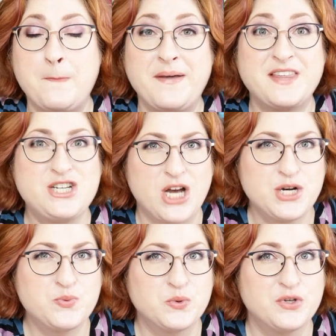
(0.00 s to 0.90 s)
but the
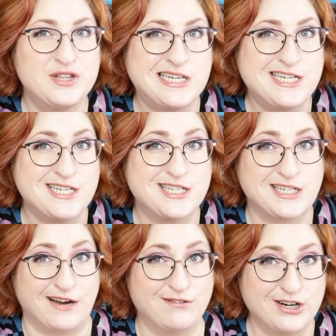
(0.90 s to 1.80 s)
judge ruled that
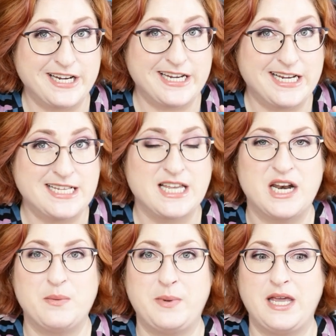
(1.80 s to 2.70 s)
discovery is
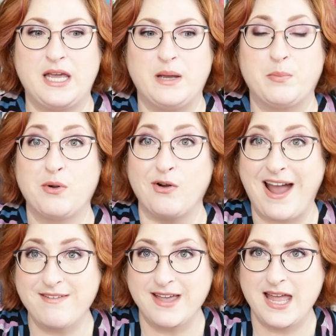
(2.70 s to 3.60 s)
going to be
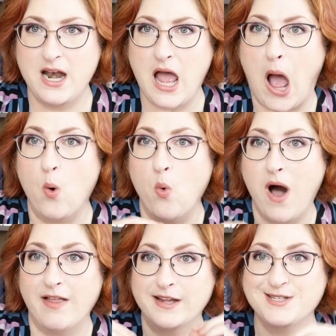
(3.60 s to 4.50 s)
private
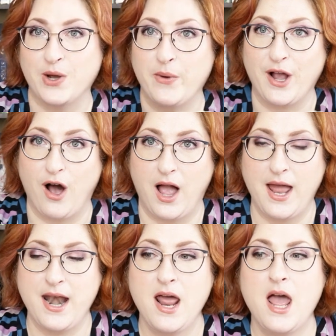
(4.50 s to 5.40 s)
while it's going
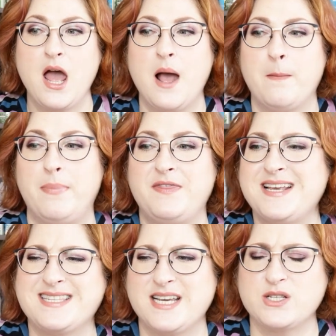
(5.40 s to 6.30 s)
on. But
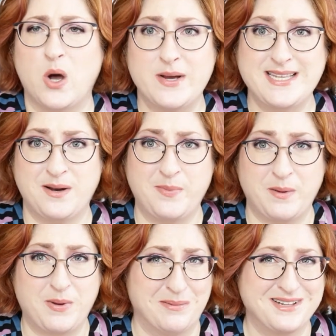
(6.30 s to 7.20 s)
these things always end up
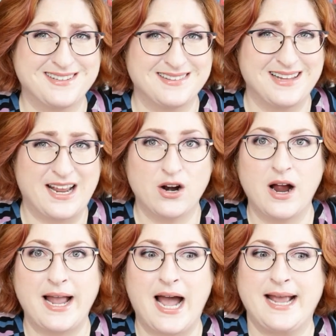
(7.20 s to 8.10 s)
being public later.
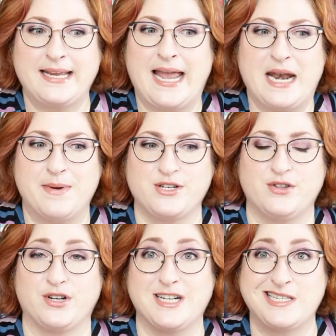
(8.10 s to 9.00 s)
I, I can't imagine
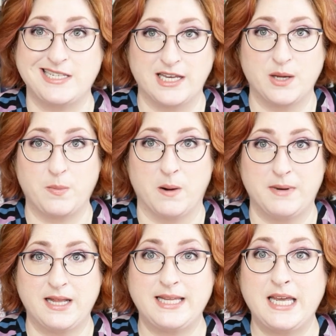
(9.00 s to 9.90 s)
they're gonna seal it
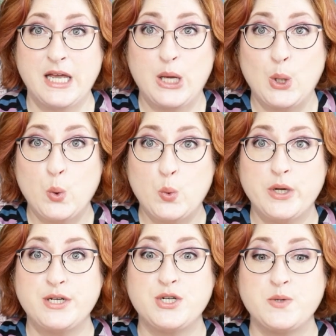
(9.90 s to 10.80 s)
permanently,
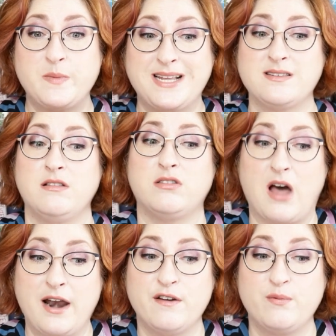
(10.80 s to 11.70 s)
which means a
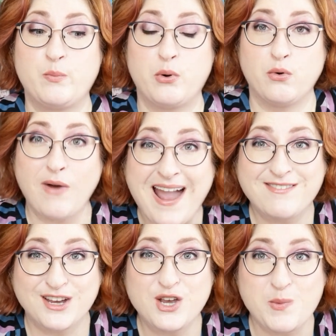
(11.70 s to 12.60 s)
lot of
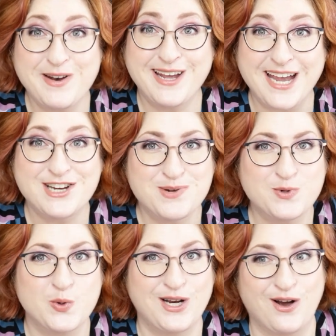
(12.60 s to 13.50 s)
private communication
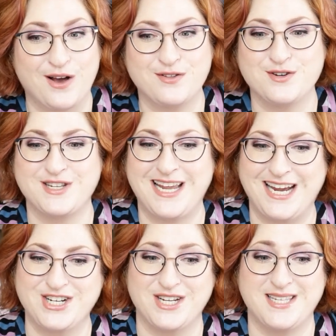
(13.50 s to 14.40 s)
between authors and
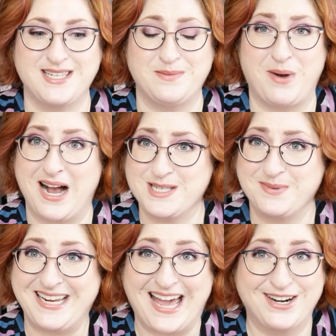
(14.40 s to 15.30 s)
agents and
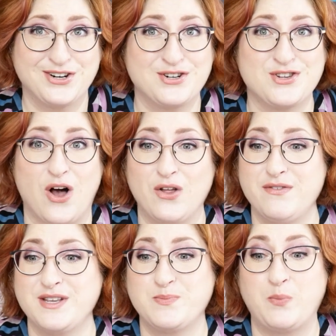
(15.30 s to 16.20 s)
possibly editors. All
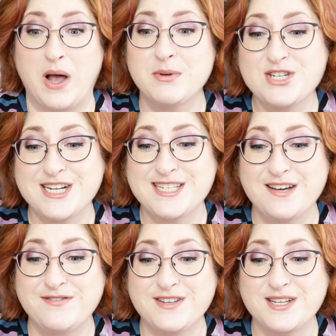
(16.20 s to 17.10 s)
of this publishing
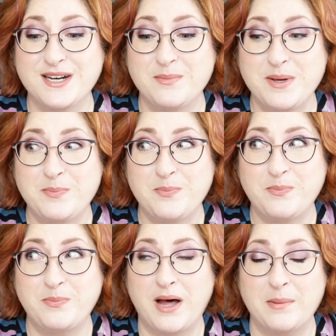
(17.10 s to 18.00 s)
stuff is gonna be
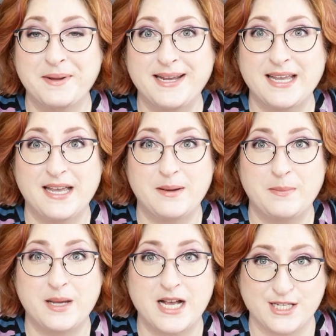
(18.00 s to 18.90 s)
public
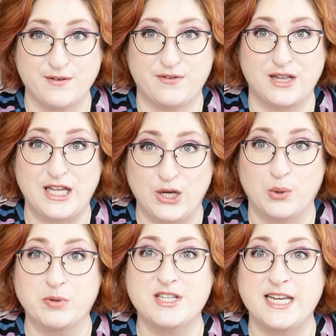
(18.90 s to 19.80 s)
because of a legal
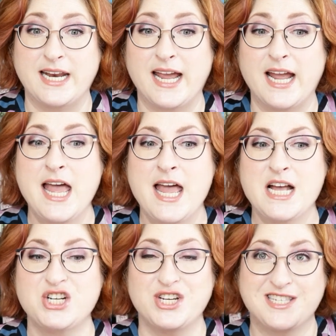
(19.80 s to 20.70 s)
proceeding,
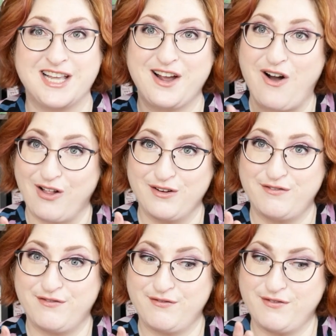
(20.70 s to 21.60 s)
just like all
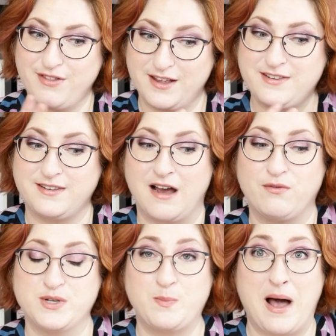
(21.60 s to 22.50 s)
of this
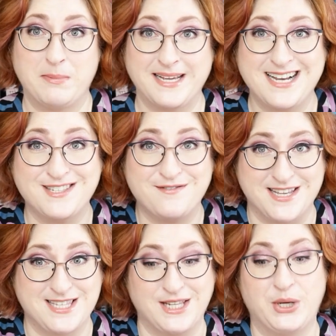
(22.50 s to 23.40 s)
stuff was public because of
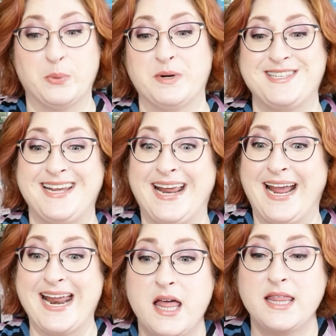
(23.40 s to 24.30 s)
this legal
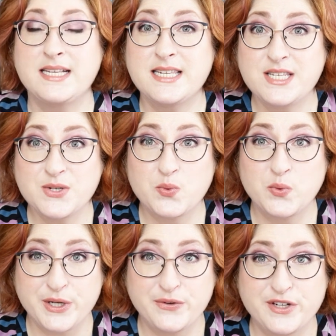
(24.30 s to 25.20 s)
proceeding. This is just
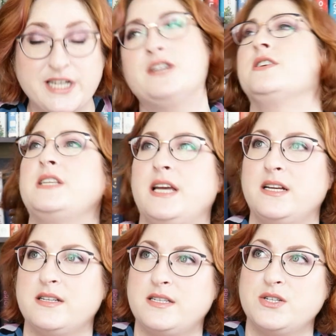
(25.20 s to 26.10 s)
really, really
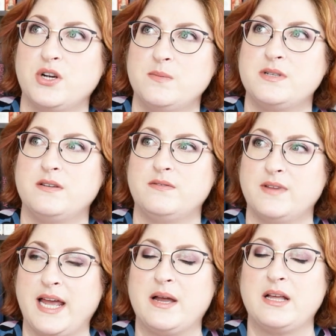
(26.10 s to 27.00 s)
interesting just in terms of
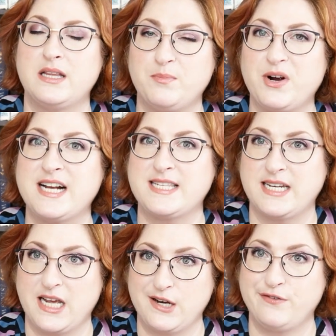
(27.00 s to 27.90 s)
like
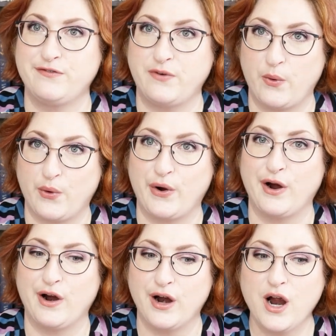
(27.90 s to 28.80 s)
precedent
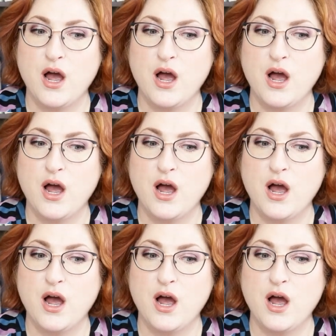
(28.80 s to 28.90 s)
for